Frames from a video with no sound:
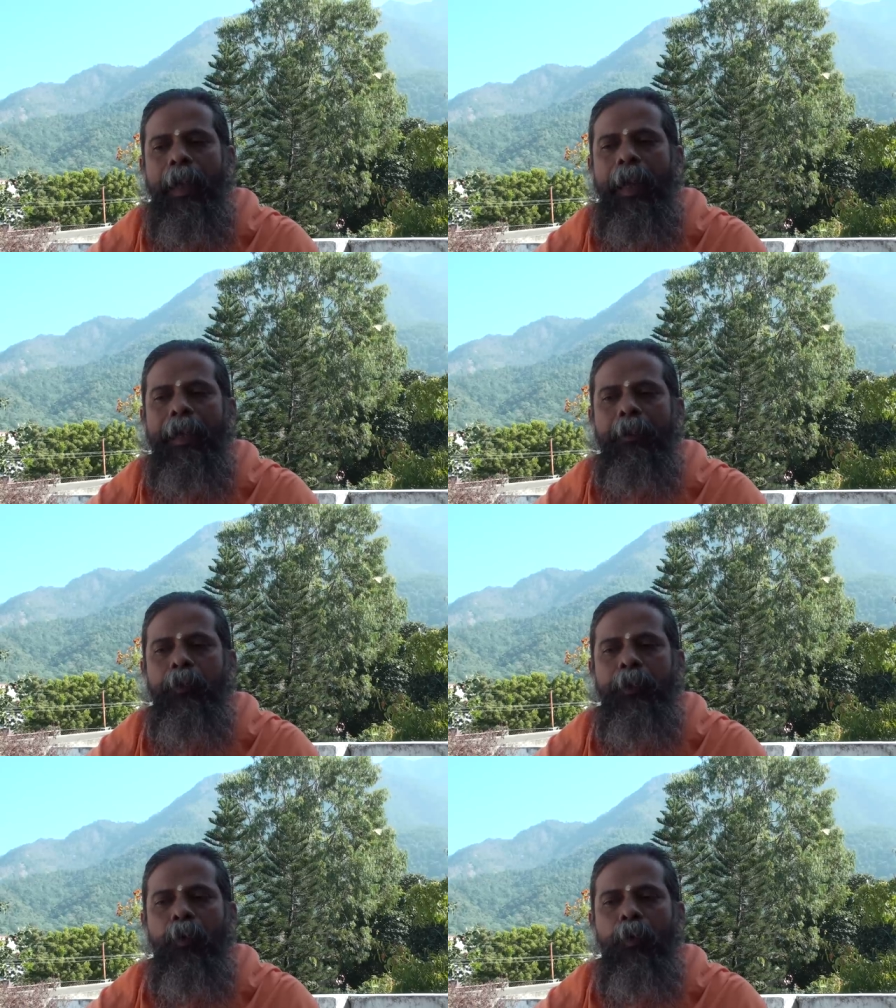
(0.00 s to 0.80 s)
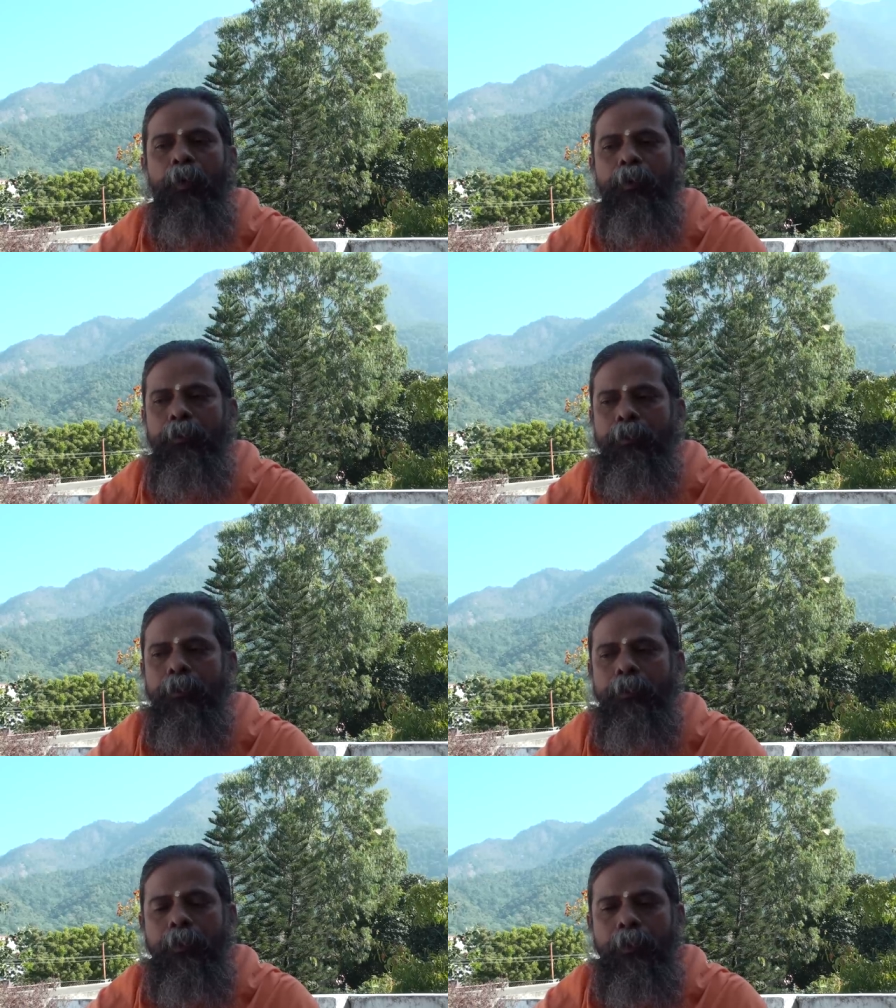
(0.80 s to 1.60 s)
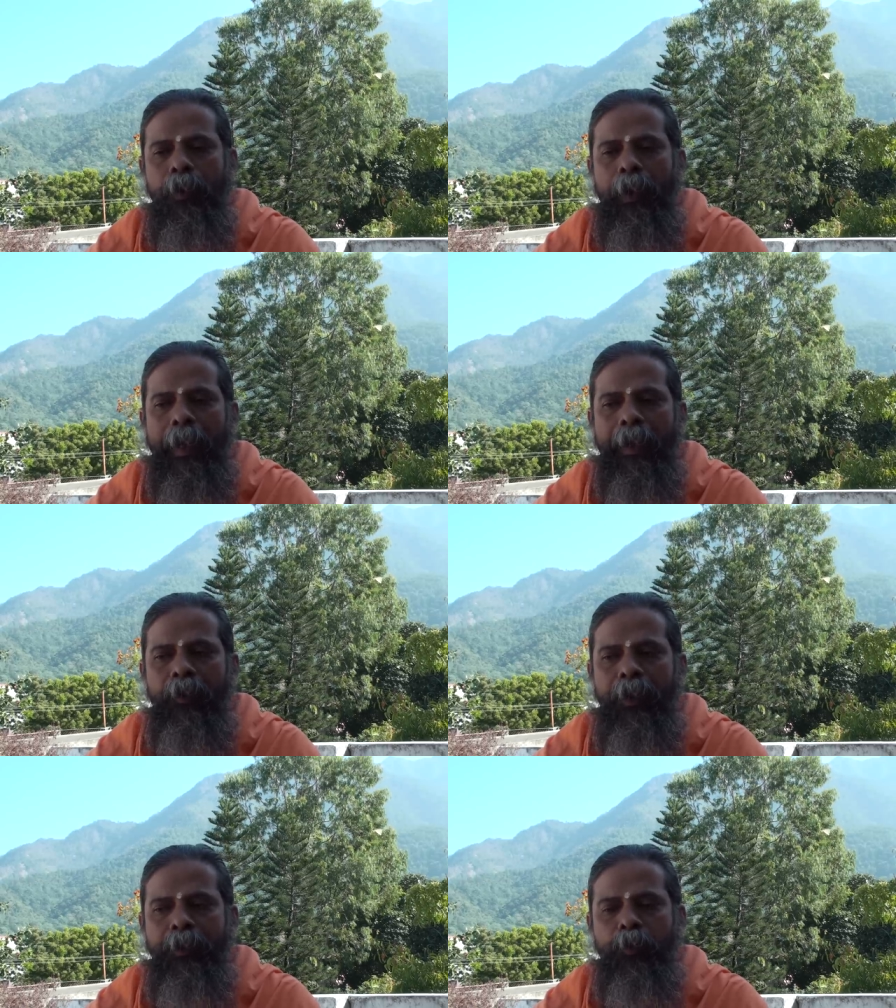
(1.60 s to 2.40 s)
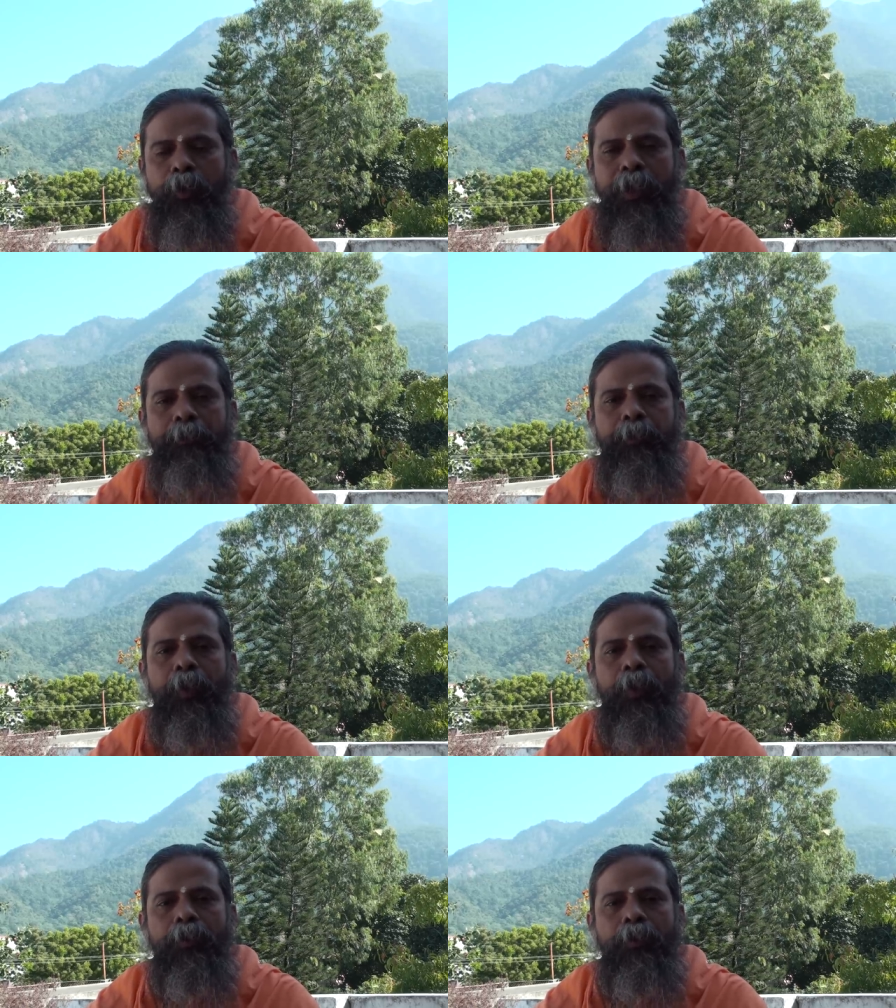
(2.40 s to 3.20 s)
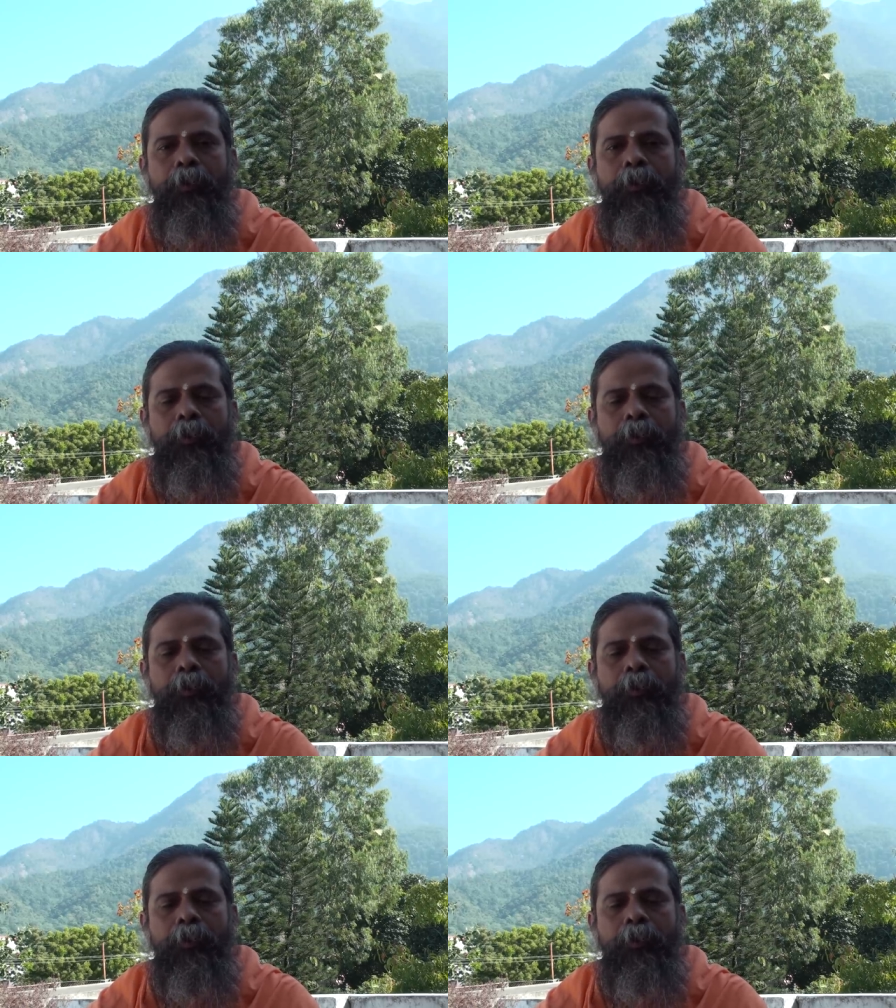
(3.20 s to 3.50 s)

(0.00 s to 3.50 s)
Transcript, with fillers: And we know, according to scriptures,